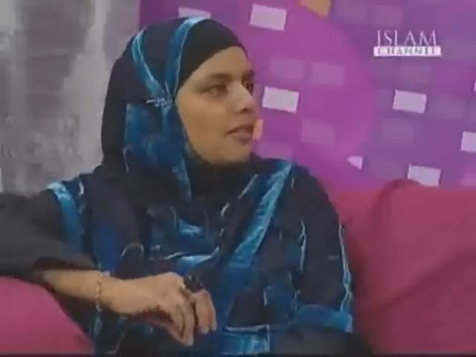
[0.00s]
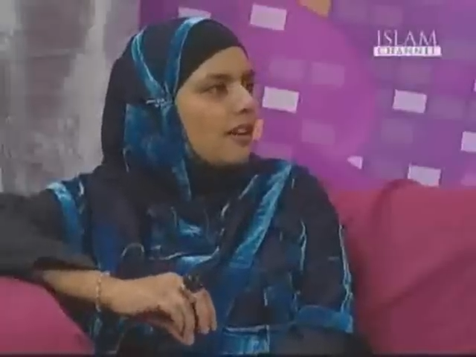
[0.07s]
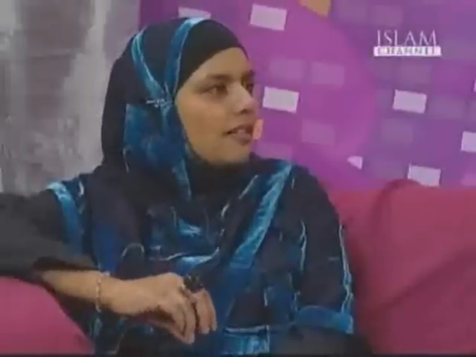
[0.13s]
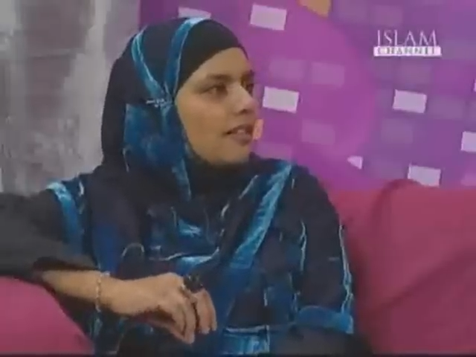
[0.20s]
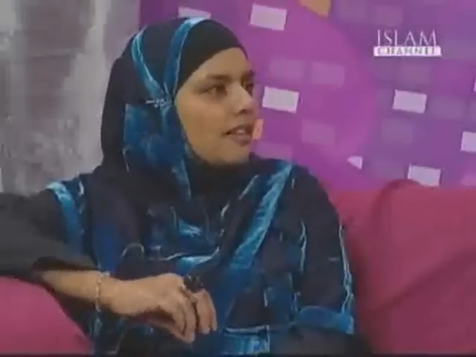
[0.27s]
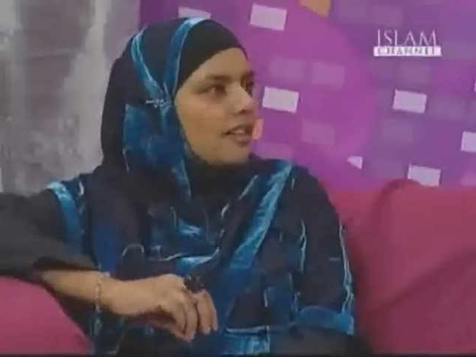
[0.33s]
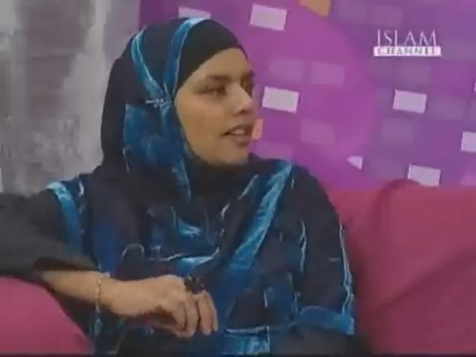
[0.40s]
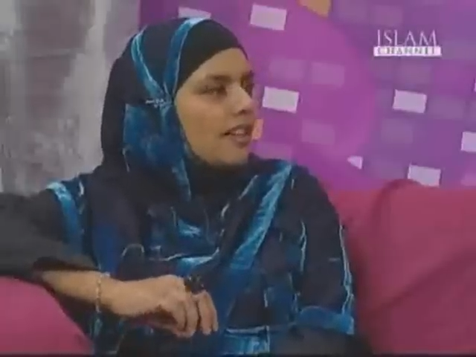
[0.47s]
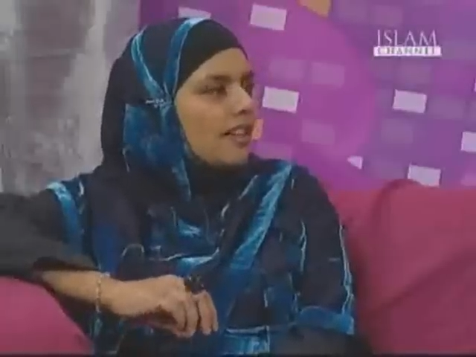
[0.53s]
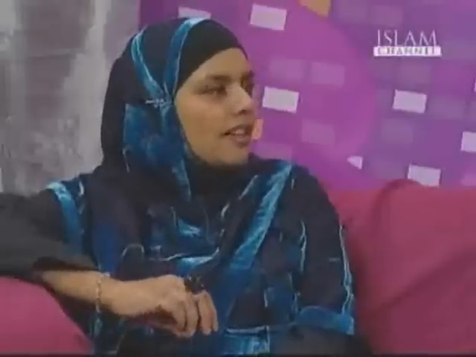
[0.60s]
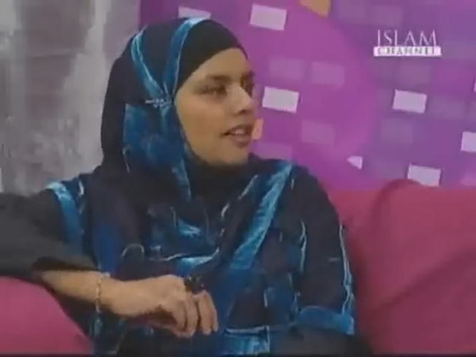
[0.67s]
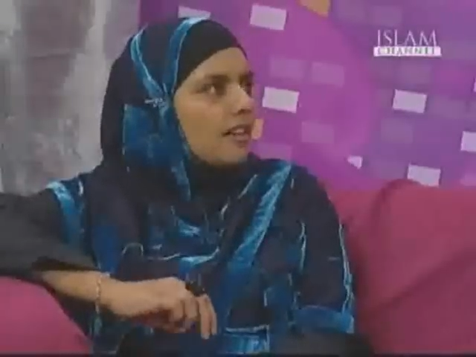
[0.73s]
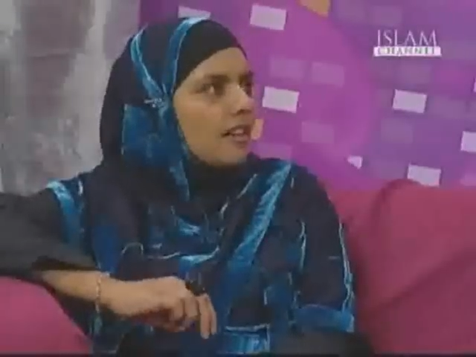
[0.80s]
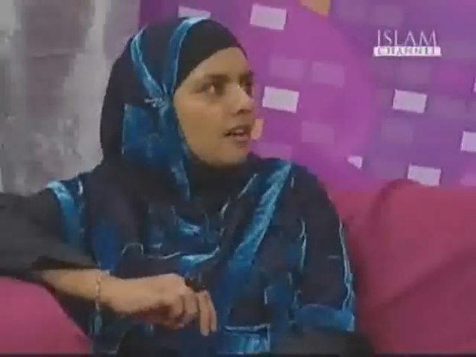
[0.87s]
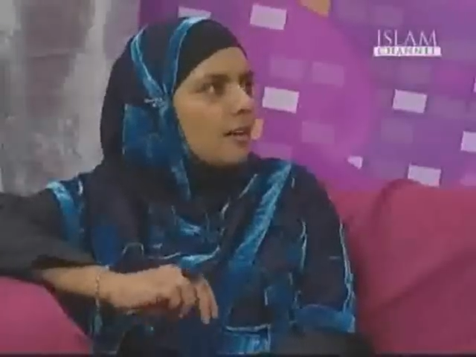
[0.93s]
very
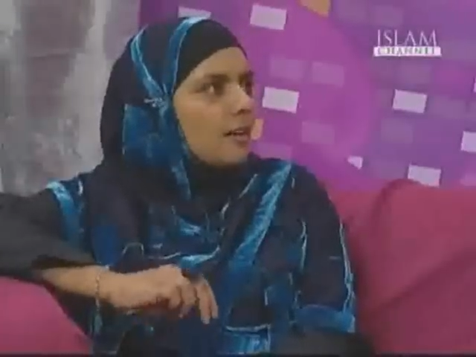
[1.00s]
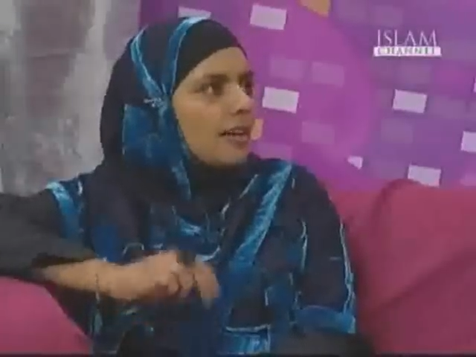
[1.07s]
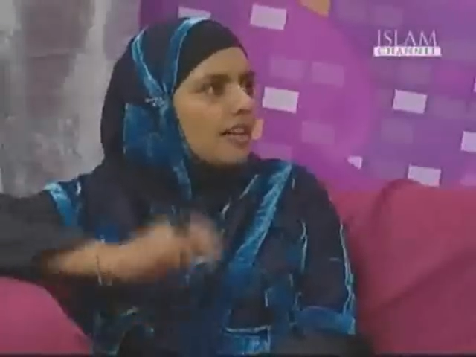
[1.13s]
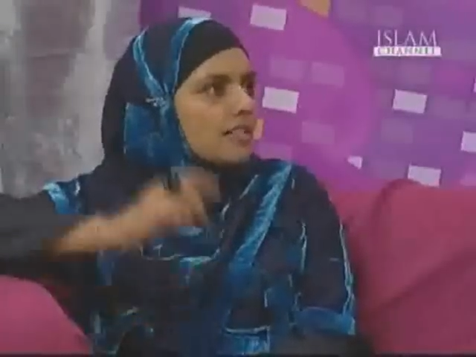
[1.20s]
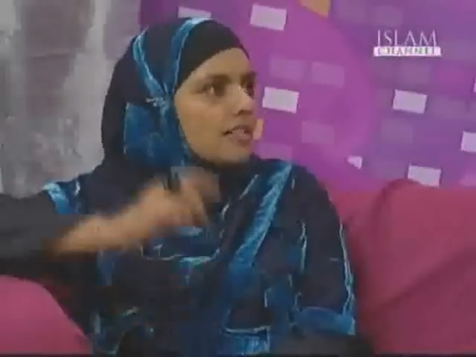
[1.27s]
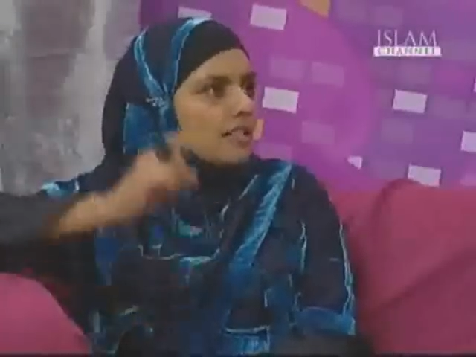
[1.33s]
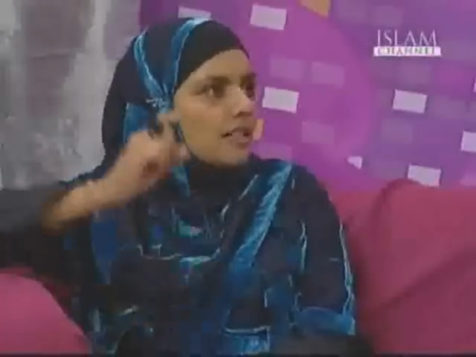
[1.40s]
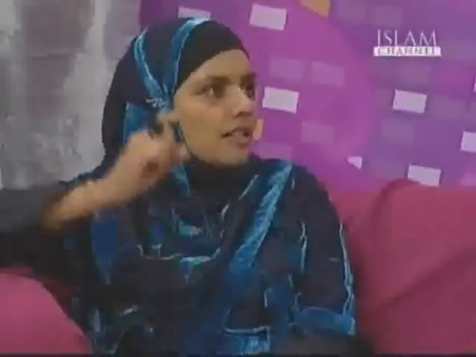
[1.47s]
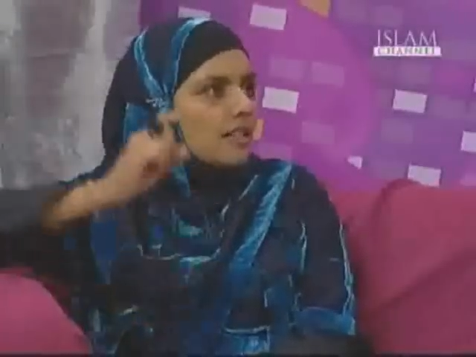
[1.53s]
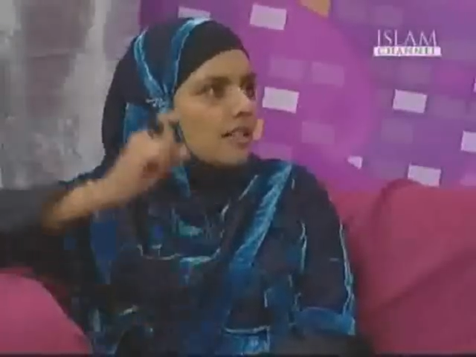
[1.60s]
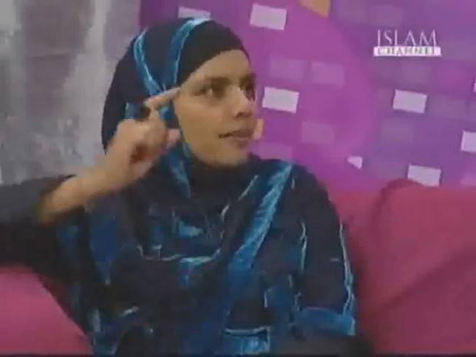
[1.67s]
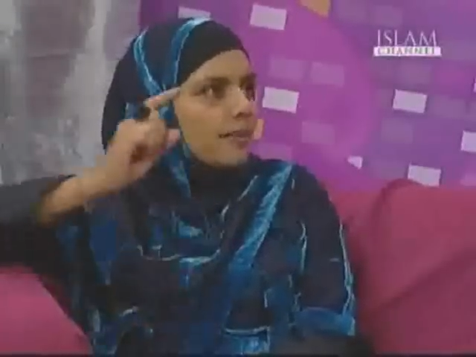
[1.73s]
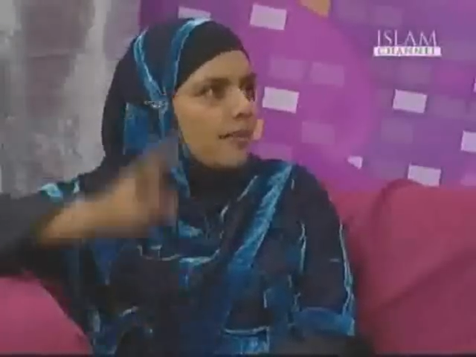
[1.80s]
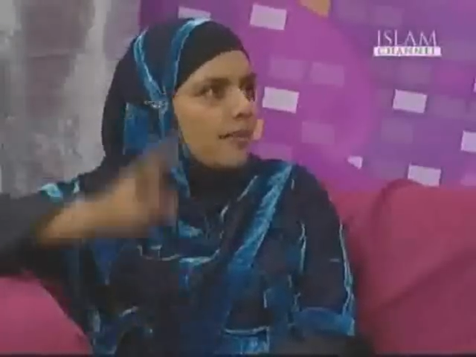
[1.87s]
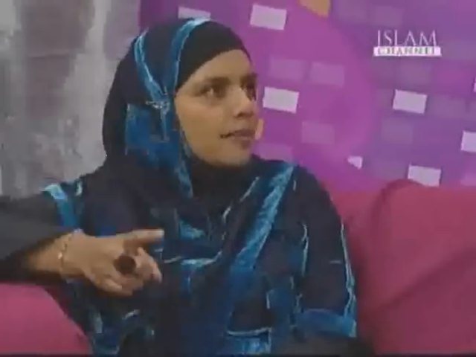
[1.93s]
like, oh, he has to come
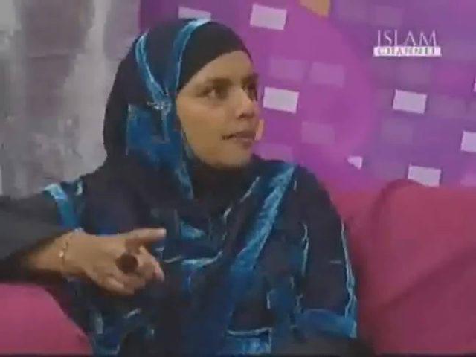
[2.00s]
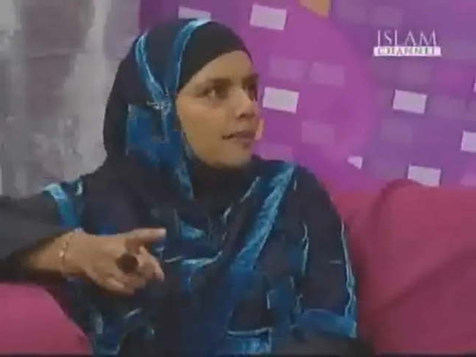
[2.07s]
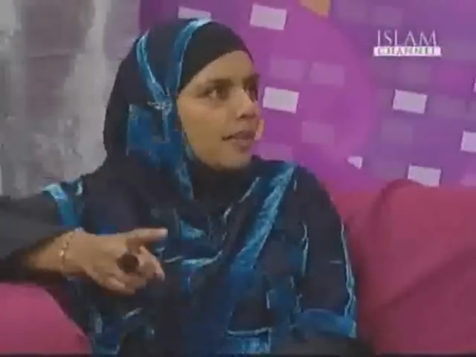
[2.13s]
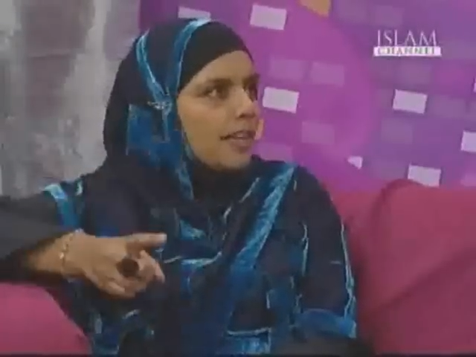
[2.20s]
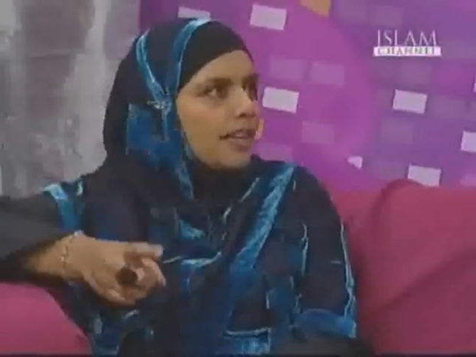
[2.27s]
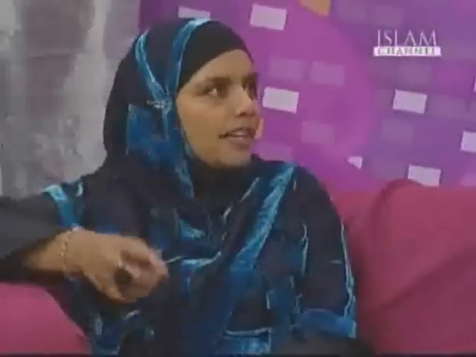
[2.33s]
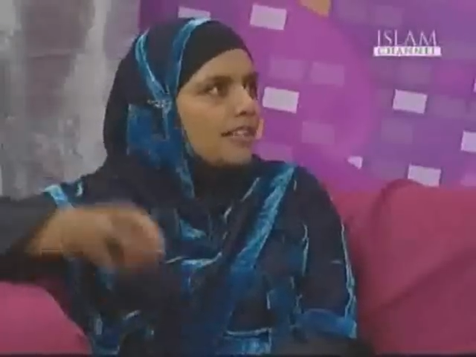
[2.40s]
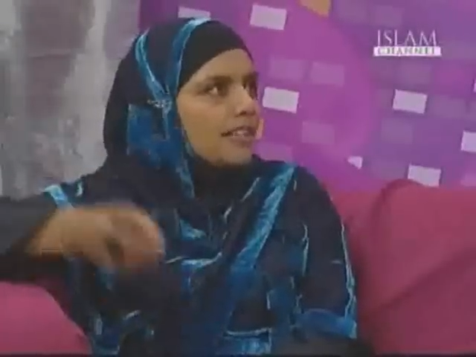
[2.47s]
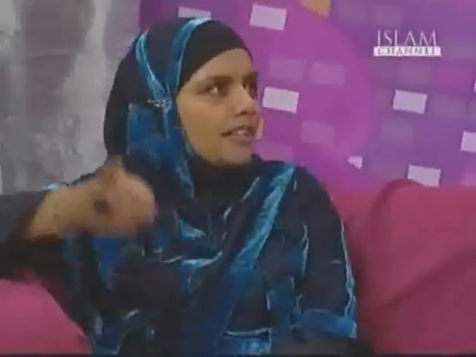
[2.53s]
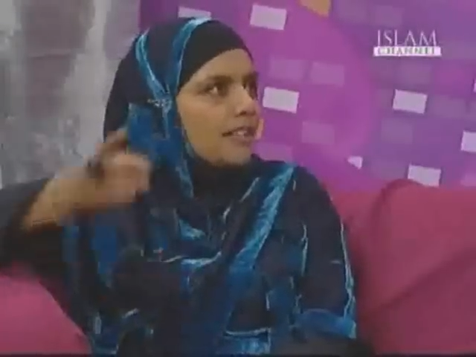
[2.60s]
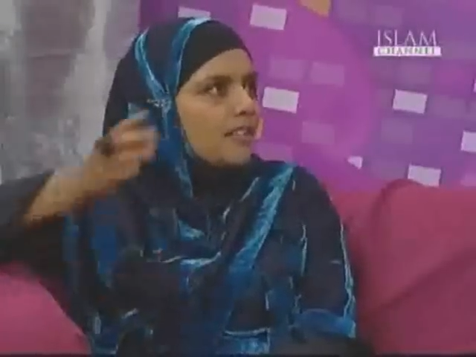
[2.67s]
from this place,